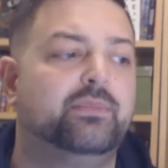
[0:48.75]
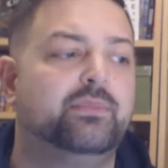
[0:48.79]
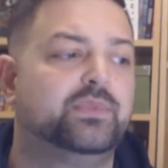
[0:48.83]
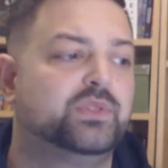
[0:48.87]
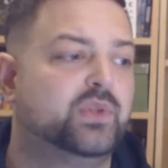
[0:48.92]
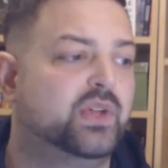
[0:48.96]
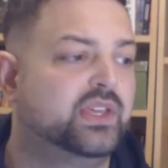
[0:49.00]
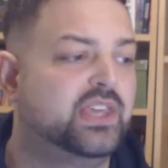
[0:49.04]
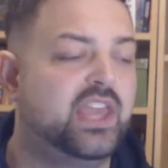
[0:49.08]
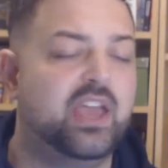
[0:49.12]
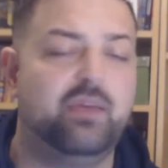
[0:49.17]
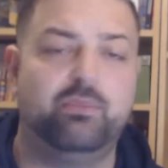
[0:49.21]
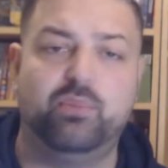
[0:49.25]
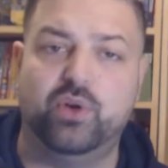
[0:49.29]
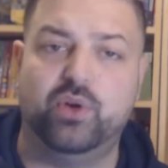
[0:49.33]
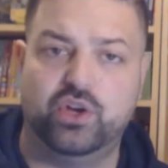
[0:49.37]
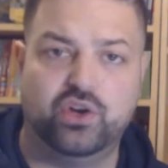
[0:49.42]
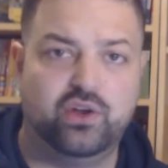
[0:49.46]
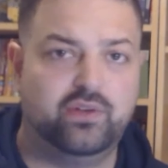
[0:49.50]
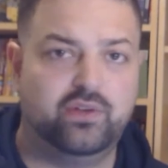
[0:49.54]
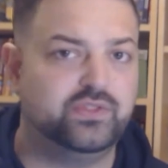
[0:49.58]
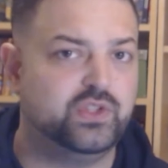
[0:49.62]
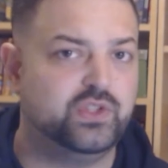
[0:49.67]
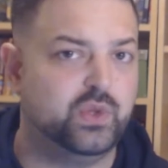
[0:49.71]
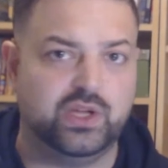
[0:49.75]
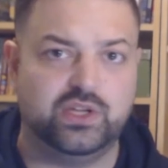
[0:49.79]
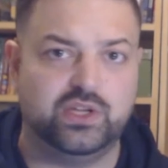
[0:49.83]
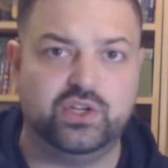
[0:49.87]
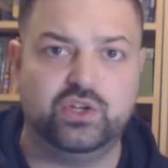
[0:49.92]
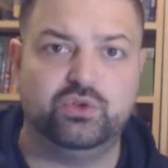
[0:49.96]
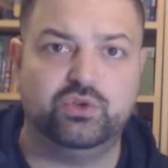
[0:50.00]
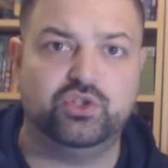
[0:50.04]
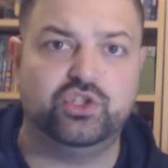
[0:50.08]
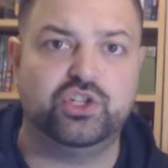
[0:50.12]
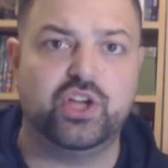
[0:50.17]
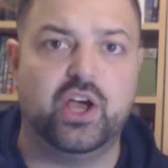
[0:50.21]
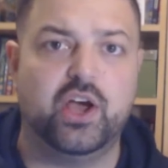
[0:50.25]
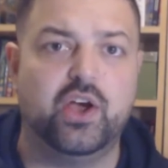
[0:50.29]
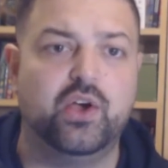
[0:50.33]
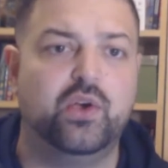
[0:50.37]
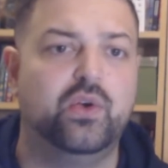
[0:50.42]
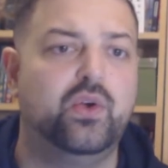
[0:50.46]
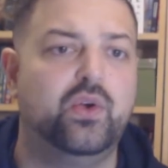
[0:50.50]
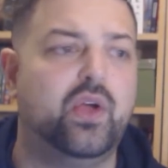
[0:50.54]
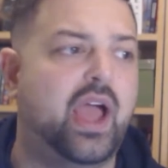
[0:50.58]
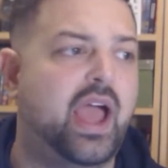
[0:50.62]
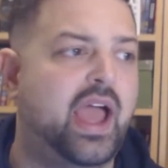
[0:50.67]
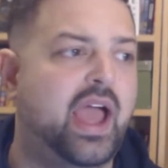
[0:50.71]
So I kept putting off doing a new
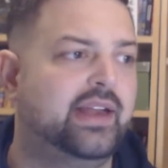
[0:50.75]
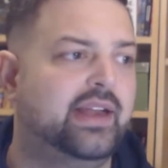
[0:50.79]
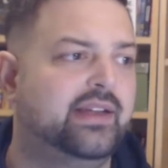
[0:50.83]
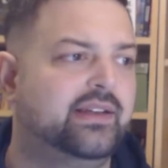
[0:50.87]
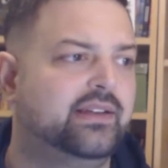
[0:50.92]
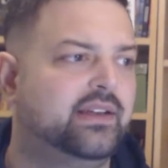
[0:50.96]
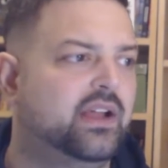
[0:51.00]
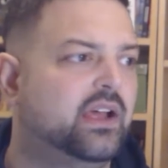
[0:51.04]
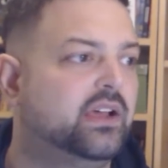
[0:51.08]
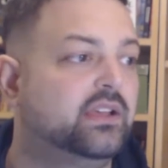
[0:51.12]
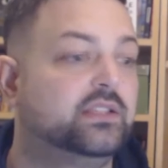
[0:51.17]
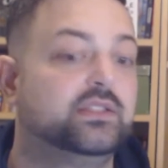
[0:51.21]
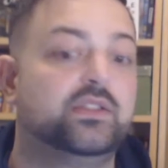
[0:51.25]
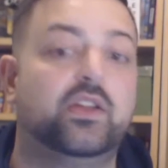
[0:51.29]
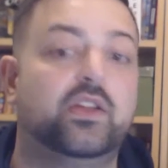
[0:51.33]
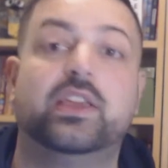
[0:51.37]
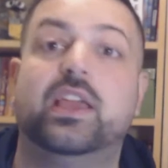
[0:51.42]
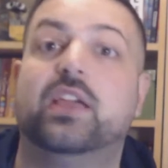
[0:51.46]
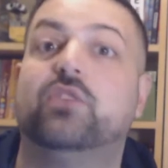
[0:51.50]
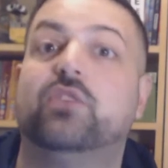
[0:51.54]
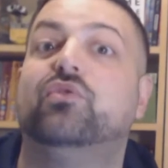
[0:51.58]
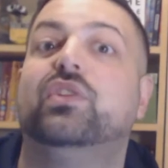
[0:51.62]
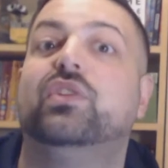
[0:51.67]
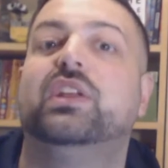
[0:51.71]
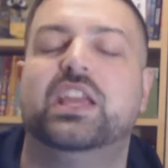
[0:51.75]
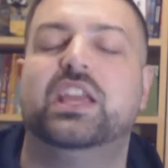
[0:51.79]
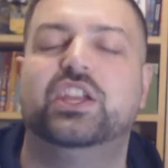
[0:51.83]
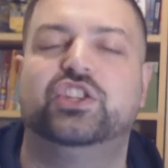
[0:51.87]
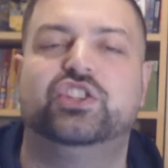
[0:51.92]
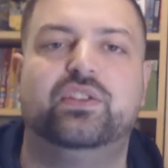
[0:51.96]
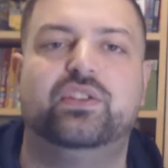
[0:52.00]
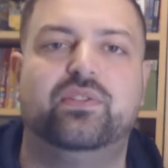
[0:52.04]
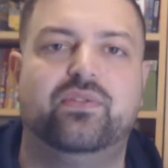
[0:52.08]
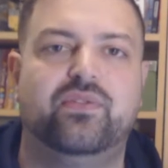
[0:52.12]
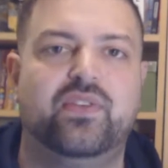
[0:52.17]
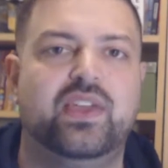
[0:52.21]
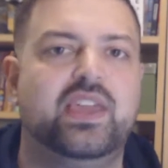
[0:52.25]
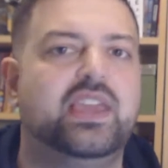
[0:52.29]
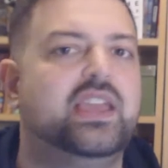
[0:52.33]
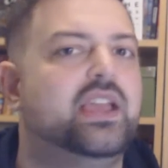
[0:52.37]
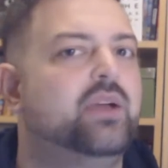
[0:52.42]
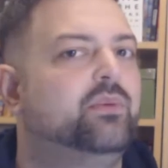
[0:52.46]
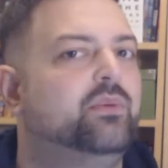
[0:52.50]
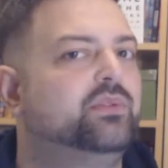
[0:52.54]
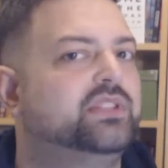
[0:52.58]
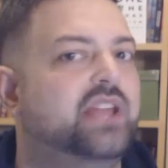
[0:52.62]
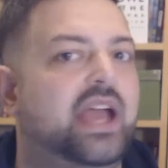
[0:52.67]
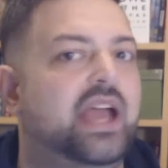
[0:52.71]
show, and I started getting really itchy feet
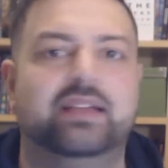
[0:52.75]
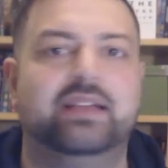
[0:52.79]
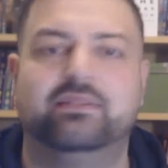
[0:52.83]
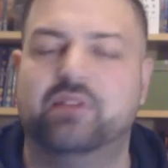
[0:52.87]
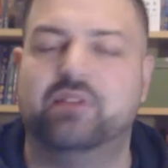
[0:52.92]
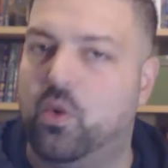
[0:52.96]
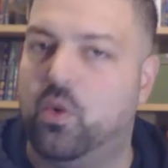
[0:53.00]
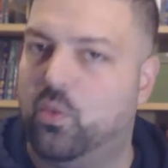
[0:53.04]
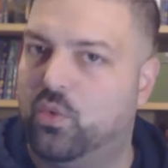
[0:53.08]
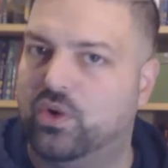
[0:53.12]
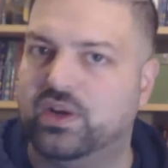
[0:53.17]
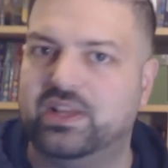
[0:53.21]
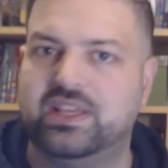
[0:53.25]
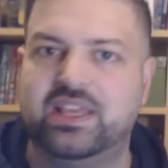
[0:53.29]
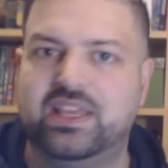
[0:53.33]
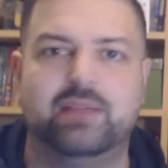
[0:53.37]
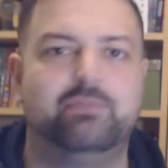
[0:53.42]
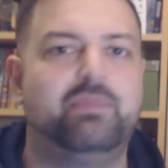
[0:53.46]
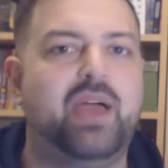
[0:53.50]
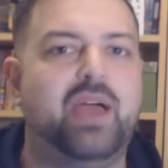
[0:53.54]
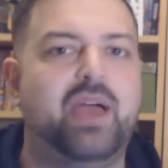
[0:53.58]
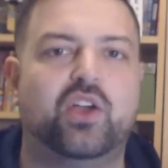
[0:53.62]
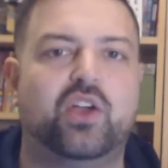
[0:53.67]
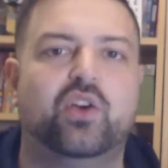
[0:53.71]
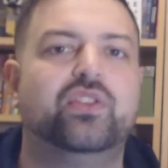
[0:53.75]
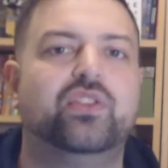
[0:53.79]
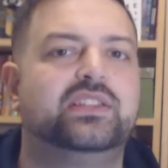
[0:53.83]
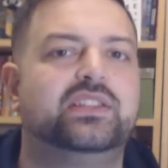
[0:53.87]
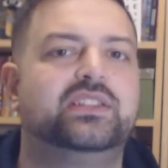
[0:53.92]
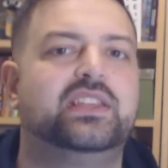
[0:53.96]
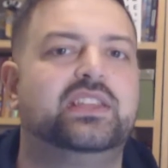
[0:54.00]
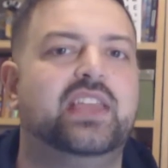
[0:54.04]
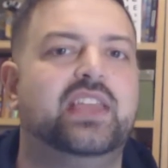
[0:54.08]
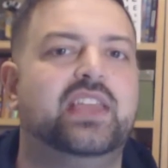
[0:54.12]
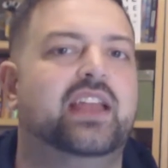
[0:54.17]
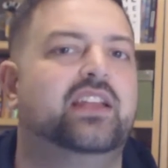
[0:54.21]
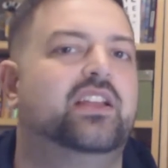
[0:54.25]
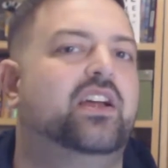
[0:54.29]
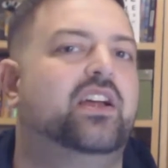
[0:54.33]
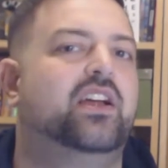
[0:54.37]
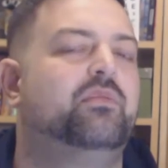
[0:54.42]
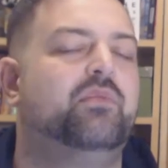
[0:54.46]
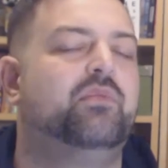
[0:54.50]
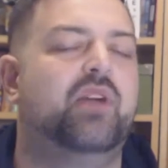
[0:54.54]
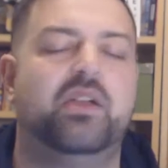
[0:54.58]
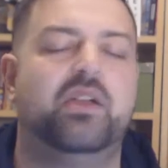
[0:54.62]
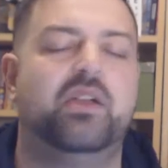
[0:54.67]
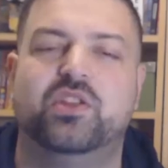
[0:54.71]
and was like, I want to get back on this again.
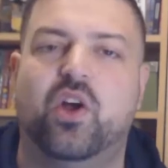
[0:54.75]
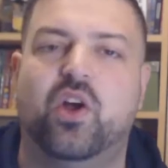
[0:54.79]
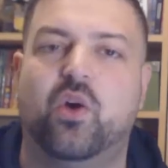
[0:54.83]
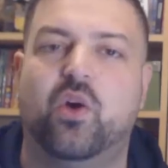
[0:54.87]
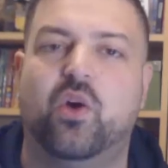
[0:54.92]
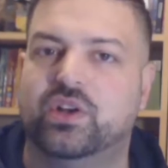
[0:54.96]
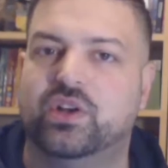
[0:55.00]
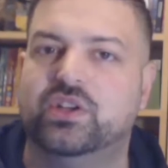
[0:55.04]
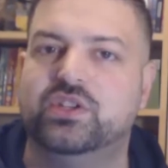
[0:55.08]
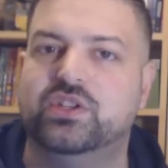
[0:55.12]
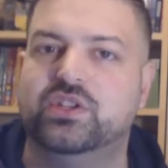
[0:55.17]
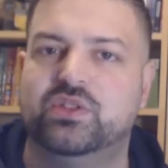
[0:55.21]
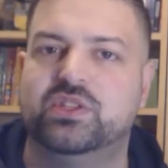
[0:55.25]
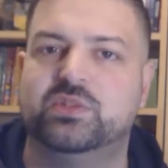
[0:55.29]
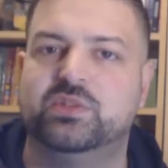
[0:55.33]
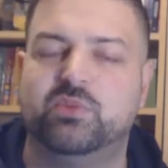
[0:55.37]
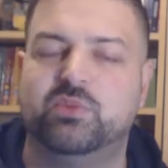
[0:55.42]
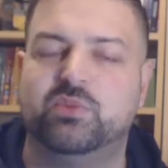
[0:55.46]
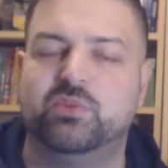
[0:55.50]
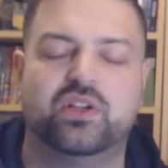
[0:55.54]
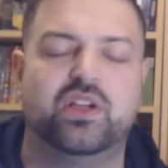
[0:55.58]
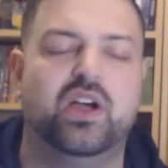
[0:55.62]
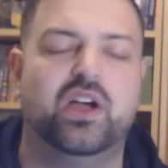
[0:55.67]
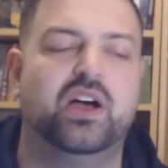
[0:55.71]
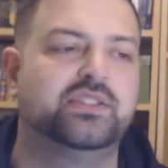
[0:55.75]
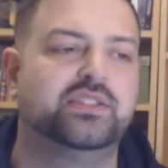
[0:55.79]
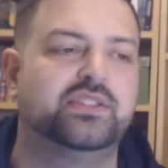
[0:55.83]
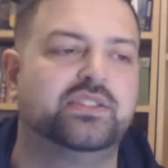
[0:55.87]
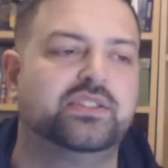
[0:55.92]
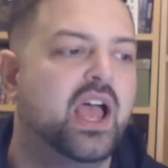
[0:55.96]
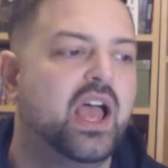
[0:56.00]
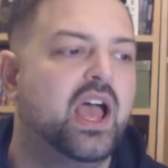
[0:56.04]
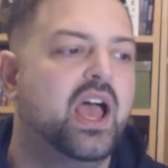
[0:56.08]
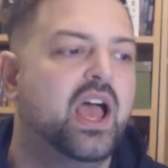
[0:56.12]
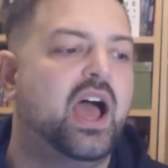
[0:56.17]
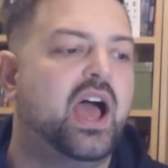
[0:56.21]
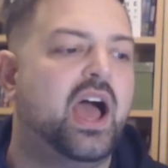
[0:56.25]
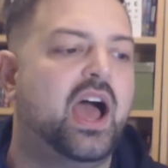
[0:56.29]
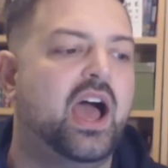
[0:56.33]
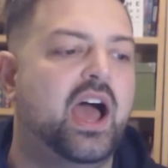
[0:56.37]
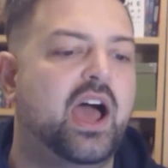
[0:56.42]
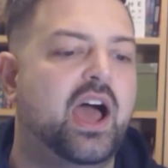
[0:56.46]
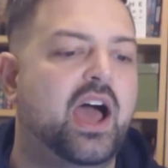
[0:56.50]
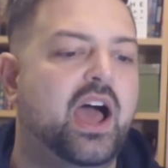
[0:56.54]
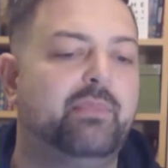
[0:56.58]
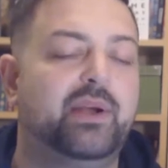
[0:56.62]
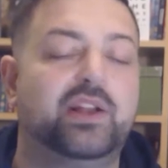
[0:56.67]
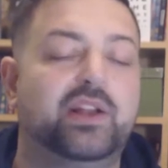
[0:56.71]
I want to do this podcast.
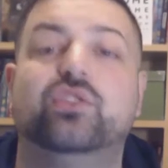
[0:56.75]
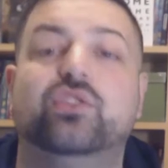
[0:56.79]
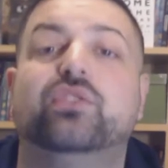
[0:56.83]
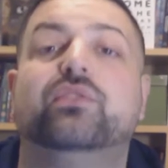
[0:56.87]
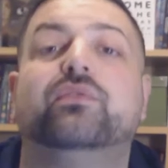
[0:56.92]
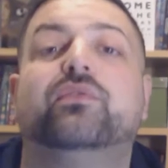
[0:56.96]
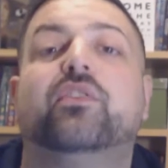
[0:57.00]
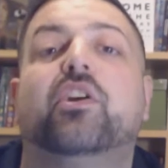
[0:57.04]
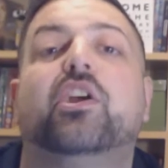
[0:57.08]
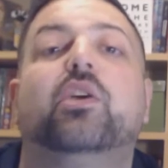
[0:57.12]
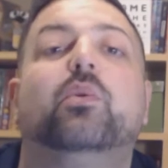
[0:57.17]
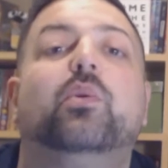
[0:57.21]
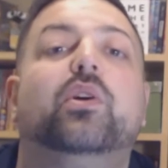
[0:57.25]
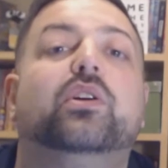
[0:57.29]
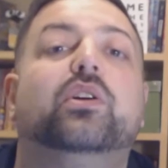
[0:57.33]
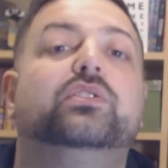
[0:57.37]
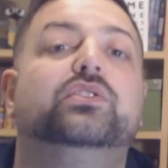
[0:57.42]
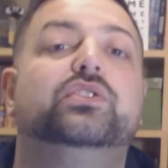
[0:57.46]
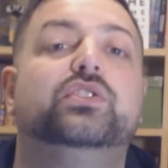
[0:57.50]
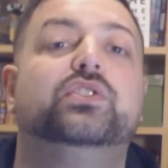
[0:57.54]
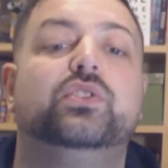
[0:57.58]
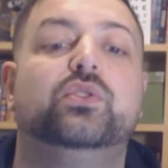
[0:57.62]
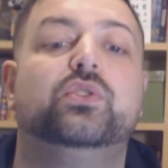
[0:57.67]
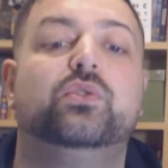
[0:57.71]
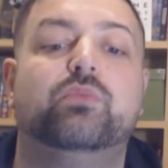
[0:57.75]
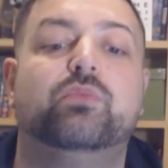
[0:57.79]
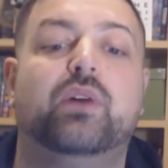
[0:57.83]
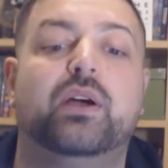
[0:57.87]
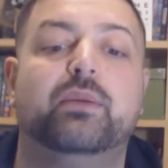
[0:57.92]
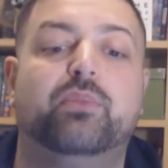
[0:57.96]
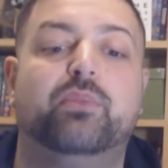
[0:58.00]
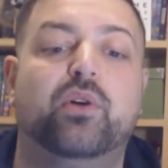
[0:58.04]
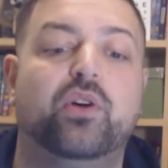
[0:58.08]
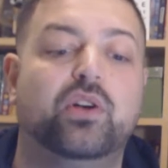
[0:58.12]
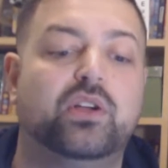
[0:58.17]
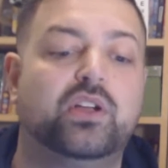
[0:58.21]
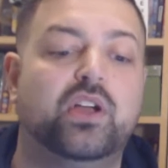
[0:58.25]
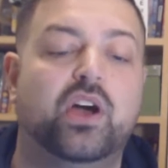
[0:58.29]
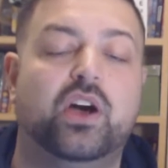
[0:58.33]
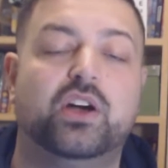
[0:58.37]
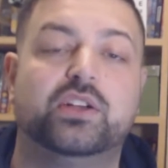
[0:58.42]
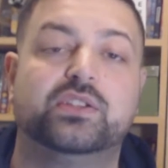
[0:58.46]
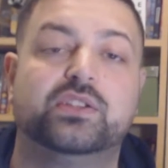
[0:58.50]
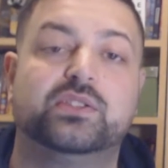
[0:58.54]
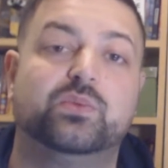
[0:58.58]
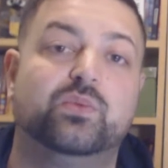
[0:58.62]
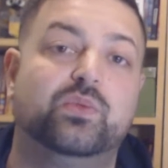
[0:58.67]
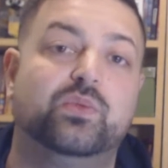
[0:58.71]
But I couldn't very well do my
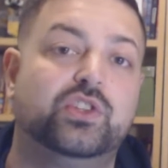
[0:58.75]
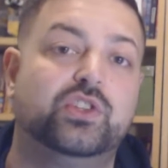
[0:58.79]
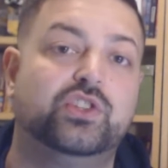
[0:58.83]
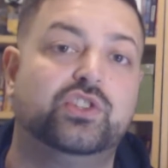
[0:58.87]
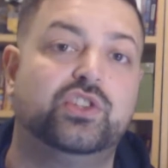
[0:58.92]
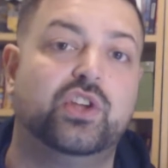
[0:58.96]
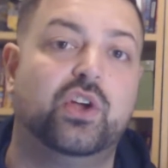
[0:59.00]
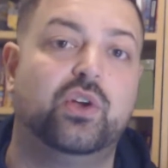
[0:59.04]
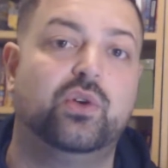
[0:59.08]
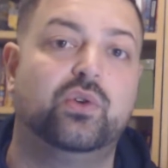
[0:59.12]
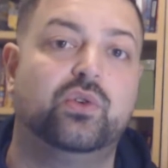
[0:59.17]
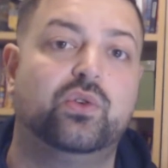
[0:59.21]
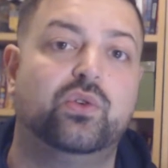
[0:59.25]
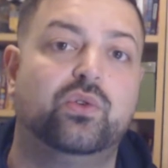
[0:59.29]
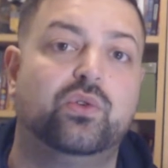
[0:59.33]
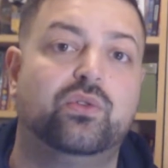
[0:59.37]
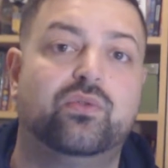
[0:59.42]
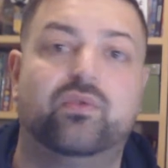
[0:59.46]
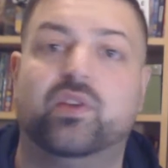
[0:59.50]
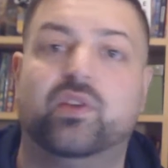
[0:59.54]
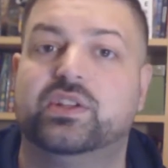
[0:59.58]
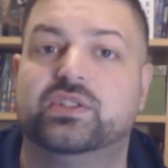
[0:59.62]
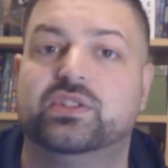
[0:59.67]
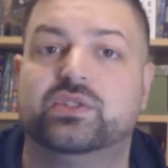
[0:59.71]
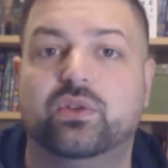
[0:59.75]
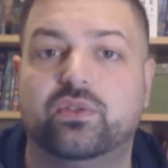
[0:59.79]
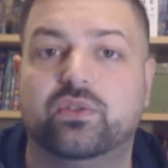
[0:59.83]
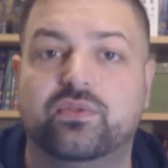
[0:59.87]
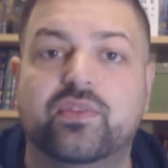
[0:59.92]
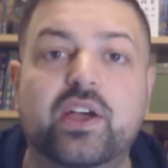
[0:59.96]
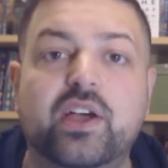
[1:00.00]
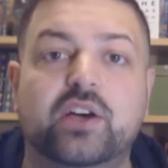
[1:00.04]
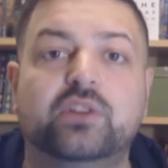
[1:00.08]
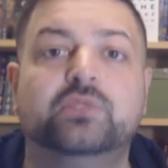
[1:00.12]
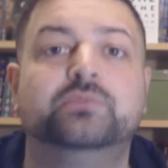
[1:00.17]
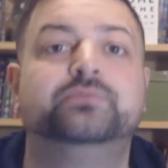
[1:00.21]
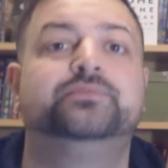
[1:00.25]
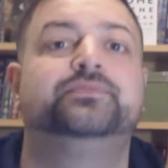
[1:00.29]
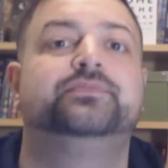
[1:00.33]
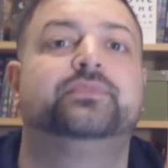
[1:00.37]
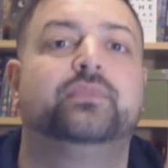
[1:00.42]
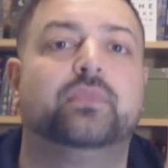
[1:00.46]
podcast with a show called Friends Talk Film